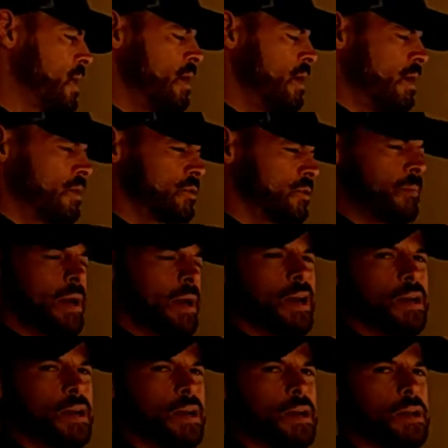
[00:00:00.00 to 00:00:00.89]
So I'm not
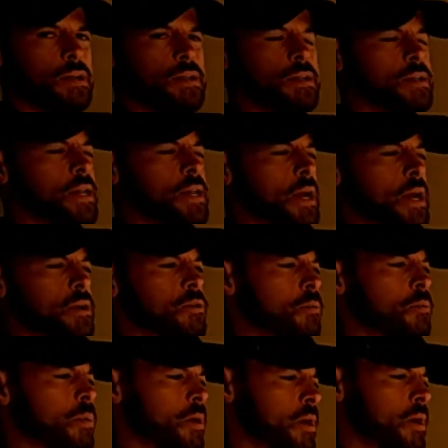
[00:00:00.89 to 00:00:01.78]
going to get into the
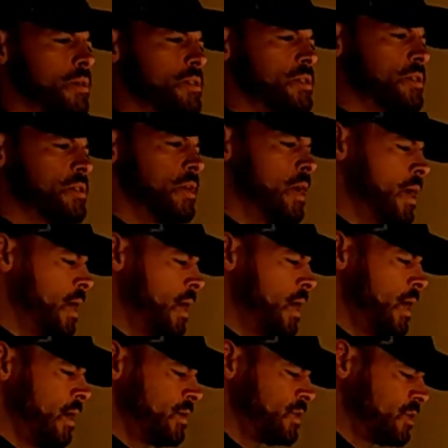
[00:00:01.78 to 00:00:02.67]
technical parts.
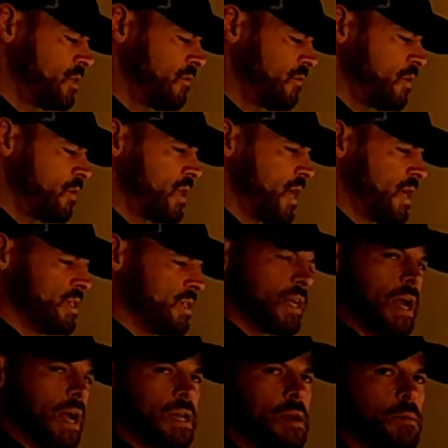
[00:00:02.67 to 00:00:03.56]
Just a few things to
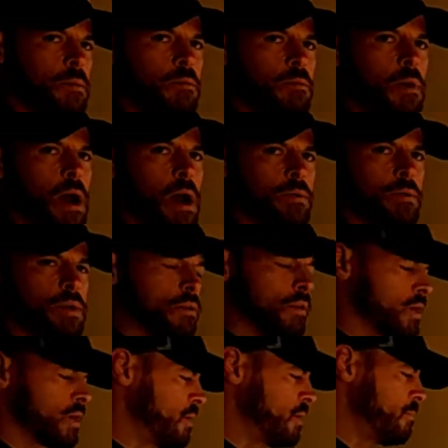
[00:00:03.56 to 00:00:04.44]
kind of keep in mind when
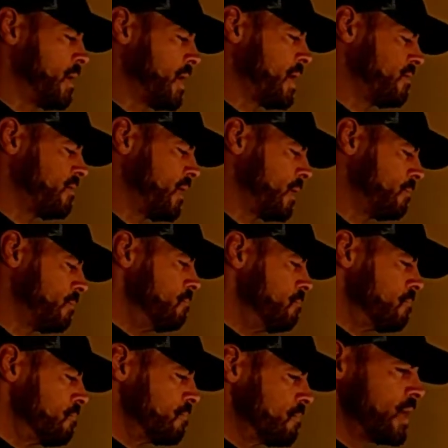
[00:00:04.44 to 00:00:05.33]
you're looking at bike fit,
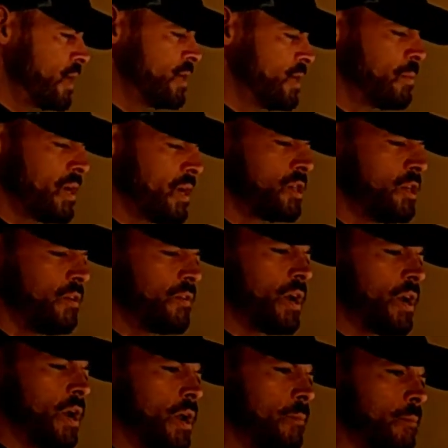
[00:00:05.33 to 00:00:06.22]
especially if
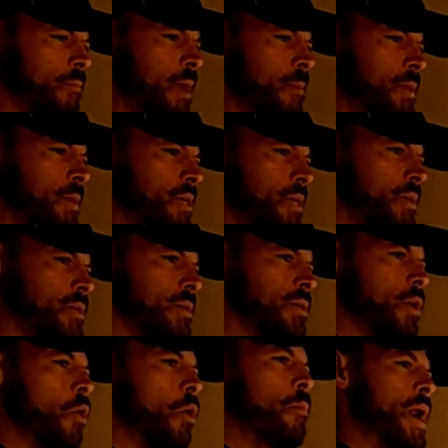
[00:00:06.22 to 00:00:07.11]
you're going to maybe
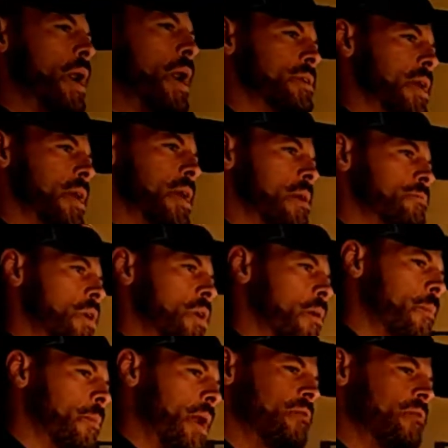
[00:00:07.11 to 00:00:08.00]
go buy a time
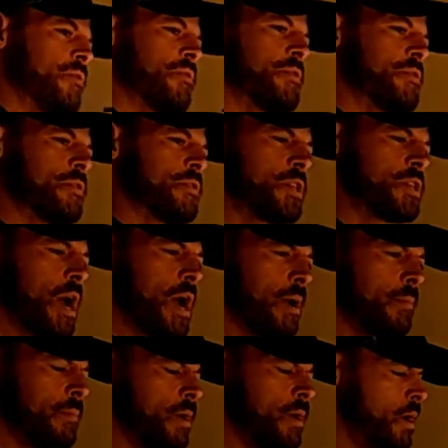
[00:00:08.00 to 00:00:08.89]
trial bike for the first
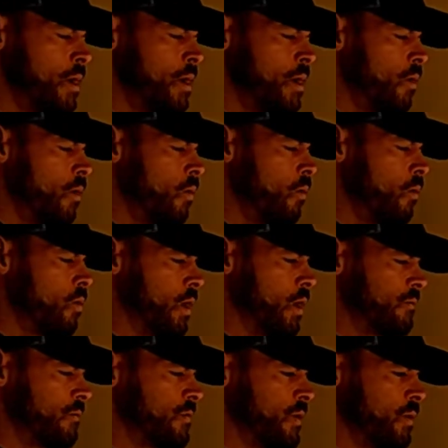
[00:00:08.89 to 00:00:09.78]
time,
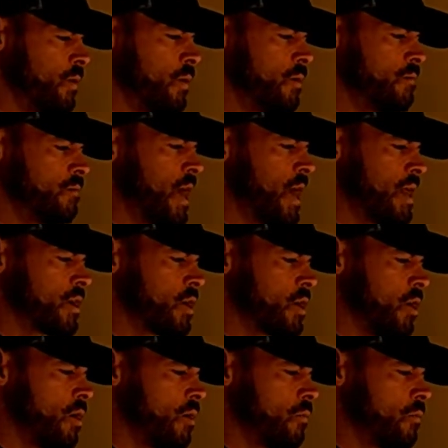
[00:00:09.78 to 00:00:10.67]
or if you've got a
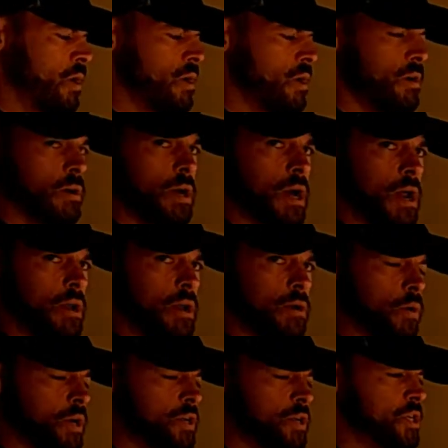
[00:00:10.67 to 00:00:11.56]
current one and you're kind of
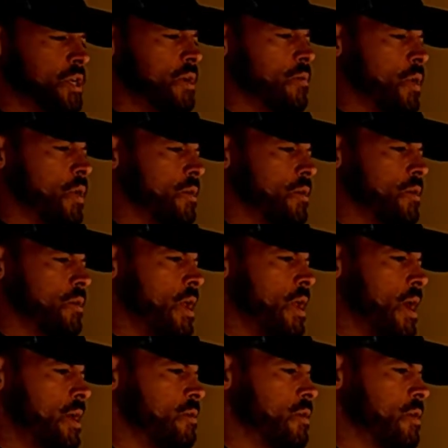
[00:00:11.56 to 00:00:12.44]
questioning whether or
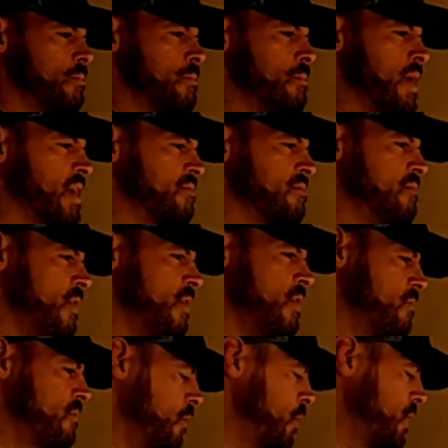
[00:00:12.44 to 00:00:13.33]
not you can make it
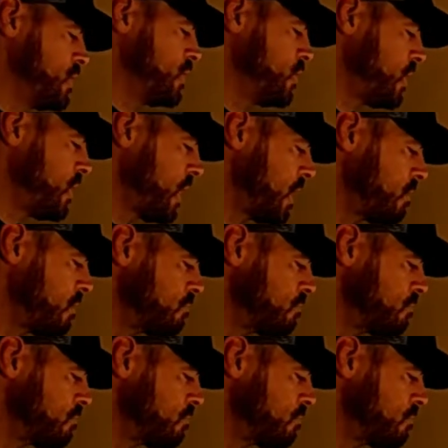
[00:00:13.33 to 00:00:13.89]
fit for what you need.